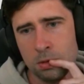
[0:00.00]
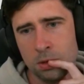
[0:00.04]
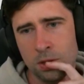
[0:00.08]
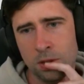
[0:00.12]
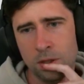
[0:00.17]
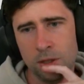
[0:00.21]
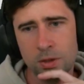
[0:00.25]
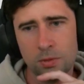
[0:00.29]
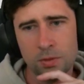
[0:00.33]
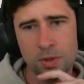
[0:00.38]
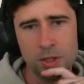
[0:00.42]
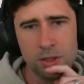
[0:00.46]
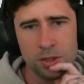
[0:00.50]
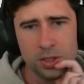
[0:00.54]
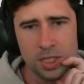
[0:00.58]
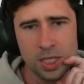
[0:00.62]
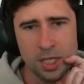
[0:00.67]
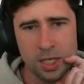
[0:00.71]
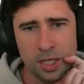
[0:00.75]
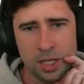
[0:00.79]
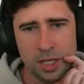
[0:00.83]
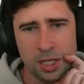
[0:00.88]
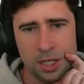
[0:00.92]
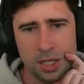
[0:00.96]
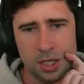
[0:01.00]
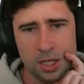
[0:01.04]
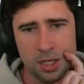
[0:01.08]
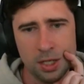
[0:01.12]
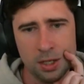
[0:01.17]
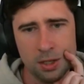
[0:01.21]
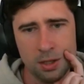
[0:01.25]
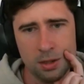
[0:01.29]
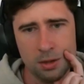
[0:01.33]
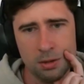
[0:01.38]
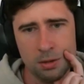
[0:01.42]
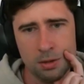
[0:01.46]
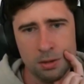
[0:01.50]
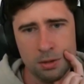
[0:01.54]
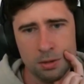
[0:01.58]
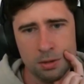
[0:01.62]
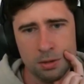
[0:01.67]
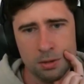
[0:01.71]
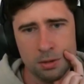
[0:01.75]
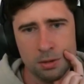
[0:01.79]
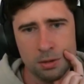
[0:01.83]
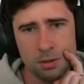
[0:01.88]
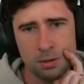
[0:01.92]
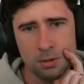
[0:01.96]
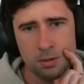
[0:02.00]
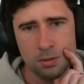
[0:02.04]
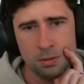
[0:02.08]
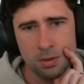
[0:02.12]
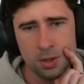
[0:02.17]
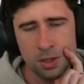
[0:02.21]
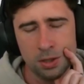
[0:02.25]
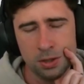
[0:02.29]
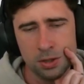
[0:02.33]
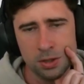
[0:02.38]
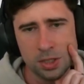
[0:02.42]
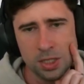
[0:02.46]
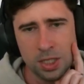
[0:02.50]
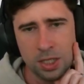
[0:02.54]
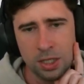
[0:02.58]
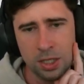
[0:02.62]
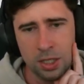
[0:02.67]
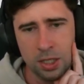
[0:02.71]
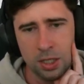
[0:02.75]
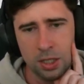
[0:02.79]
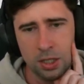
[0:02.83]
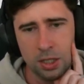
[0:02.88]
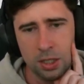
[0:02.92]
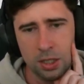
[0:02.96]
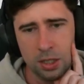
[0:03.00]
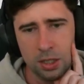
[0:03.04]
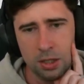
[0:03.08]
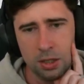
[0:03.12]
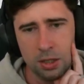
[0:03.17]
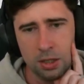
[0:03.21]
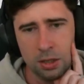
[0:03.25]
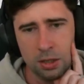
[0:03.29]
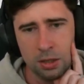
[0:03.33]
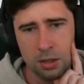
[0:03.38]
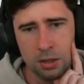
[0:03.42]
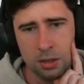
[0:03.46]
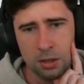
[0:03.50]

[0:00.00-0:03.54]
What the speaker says: We're not 10 ahead here. We're not 10 ahead here.